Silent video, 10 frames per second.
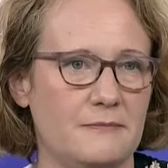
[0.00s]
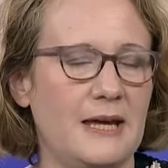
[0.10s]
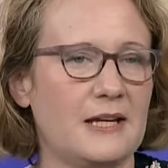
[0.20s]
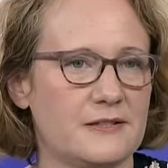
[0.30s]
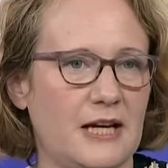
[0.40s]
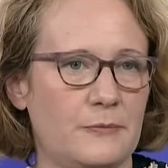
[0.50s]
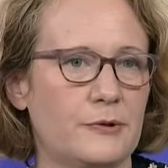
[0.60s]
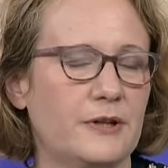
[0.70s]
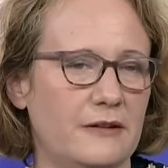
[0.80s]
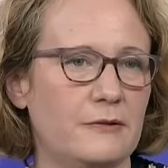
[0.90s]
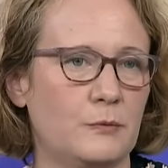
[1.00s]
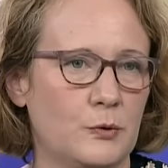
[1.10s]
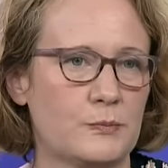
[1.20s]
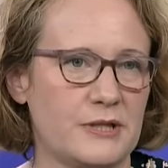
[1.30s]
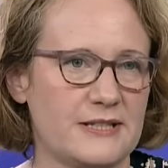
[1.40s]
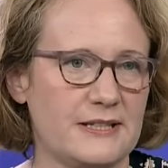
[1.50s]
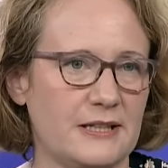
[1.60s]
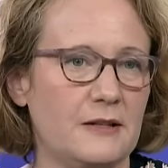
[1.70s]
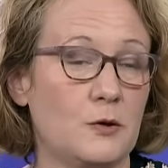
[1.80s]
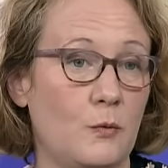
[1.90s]
make cyber even more pressing
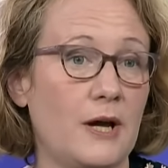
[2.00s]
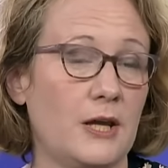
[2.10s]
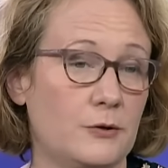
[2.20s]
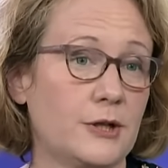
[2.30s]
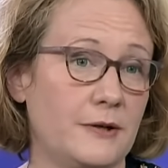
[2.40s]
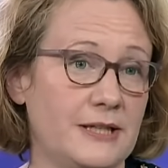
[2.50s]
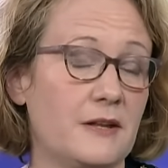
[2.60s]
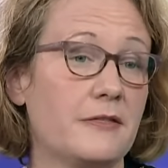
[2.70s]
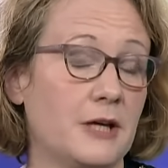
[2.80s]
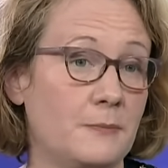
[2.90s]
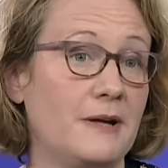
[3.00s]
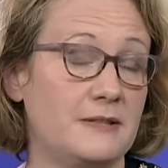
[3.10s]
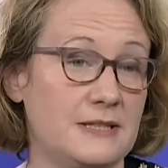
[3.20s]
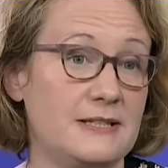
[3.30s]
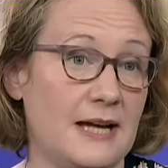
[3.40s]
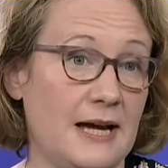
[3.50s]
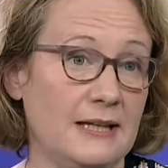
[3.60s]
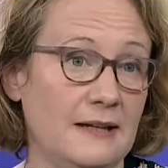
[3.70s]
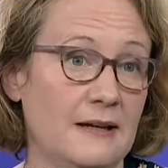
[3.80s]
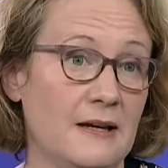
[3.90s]
in the way you're going to think about the design,
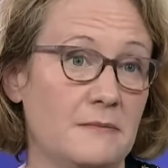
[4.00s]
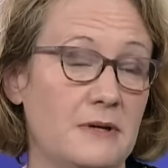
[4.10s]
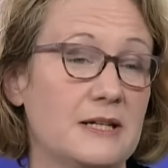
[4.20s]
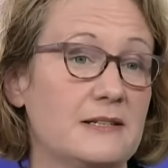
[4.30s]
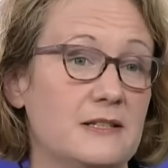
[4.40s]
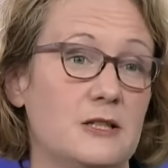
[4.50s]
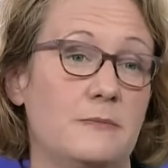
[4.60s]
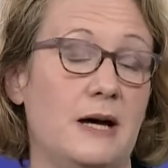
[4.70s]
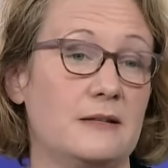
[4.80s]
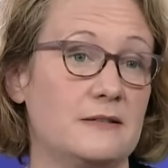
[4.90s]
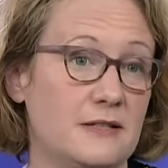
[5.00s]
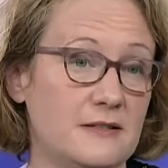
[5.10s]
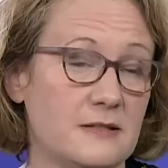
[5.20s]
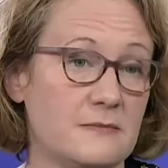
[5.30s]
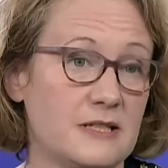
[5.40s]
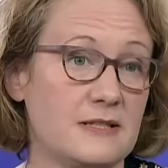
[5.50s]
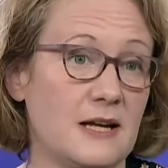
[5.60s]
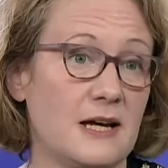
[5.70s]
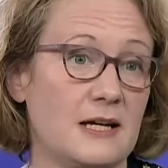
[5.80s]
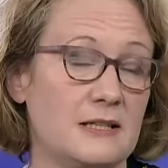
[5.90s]
because it's about systems
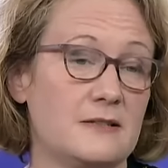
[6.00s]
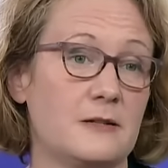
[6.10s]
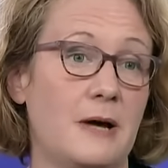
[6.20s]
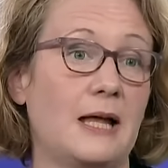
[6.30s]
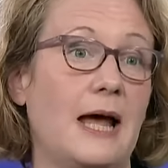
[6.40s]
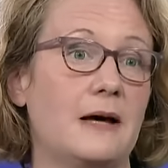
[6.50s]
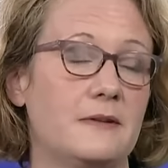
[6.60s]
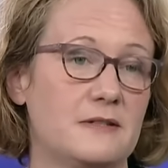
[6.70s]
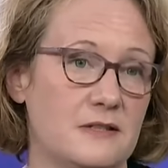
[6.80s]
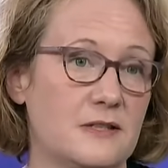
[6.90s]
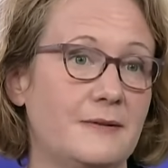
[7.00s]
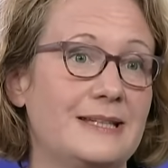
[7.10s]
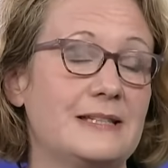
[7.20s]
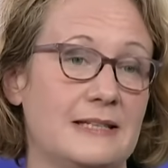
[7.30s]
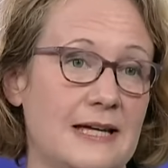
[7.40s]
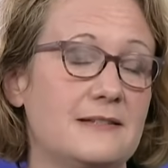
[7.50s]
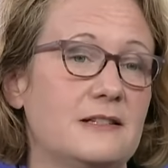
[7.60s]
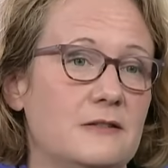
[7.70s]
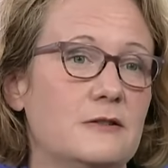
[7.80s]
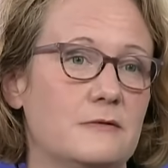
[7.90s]
design, it's about how this is going to nest
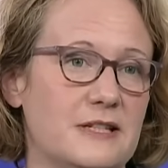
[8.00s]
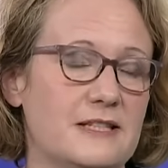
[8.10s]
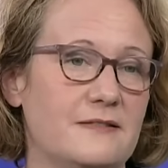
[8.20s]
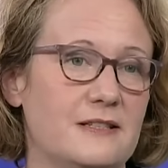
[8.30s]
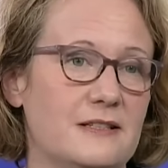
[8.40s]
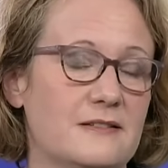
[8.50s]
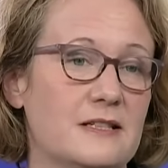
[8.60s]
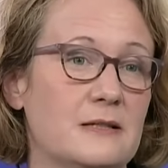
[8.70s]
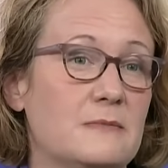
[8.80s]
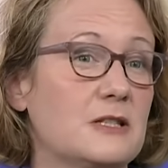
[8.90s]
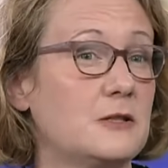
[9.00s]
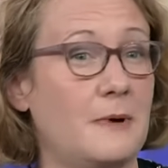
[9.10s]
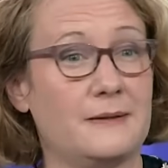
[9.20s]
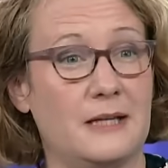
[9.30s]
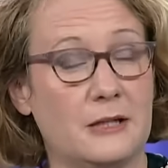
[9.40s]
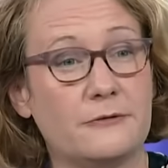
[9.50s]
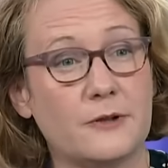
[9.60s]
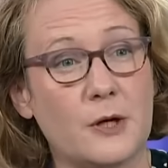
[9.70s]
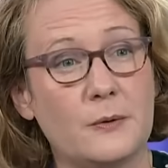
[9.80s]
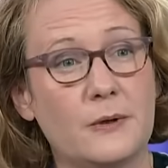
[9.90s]
into the rest of the systems, it's about data
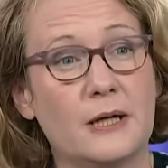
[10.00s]
flow.